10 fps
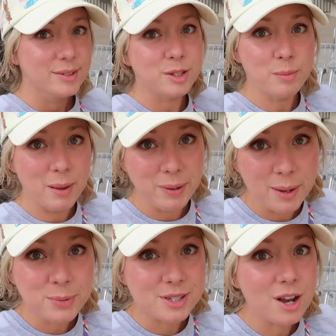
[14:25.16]
So my
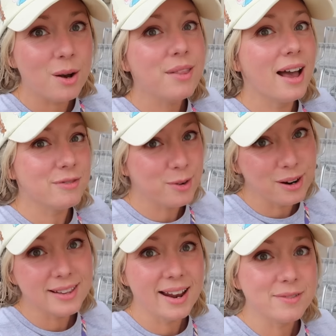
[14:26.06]
peeps know that for
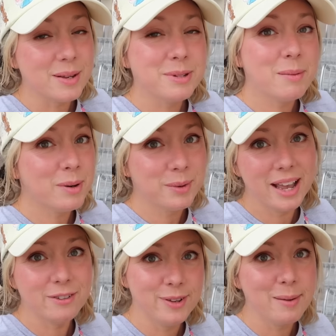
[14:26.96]
a lot of September we
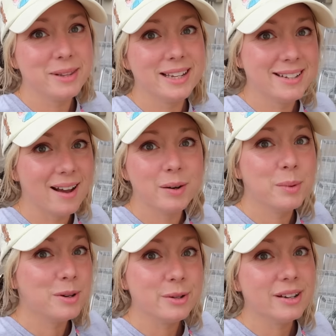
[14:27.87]
had family in town and
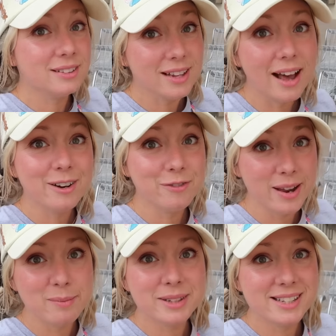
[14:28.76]
we were doing a lot of
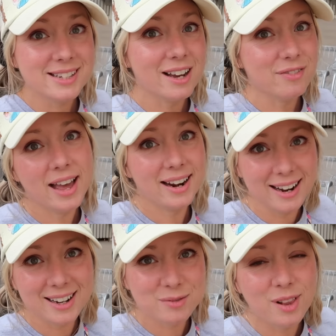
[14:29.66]
family stuff that
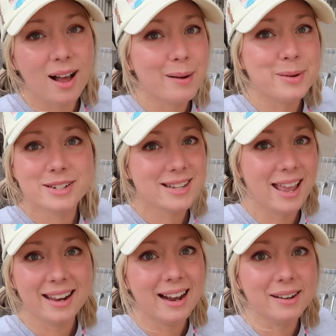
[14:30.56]
I didn't vlog, we were just
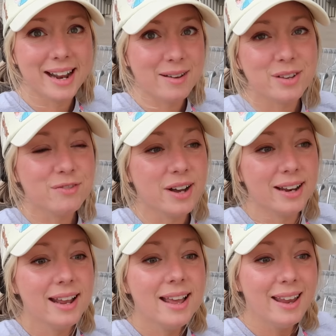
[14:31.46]
hanging out and having
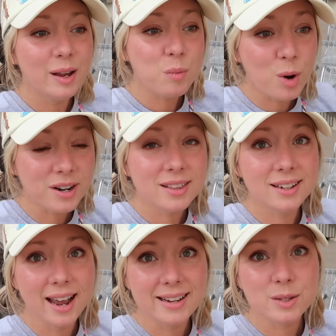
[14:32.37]
fun. And one of
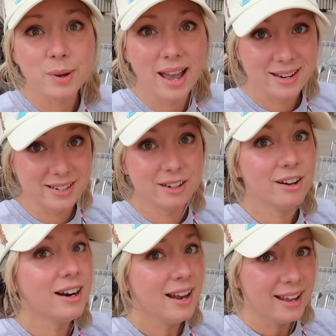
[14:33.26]
the nights we had
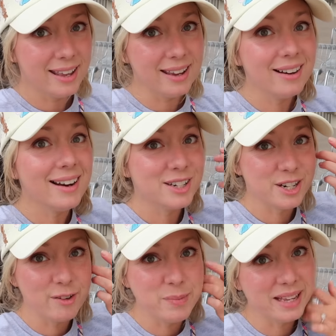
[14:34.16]
dinner here at
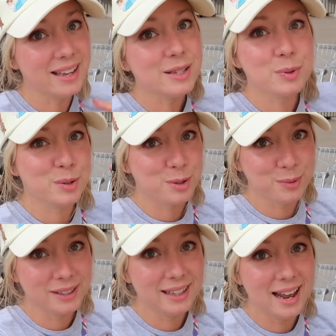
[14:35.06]
Chef Mickey's, which was
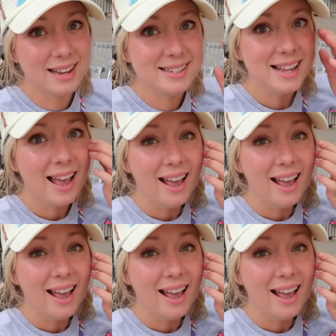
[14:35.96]
really nice.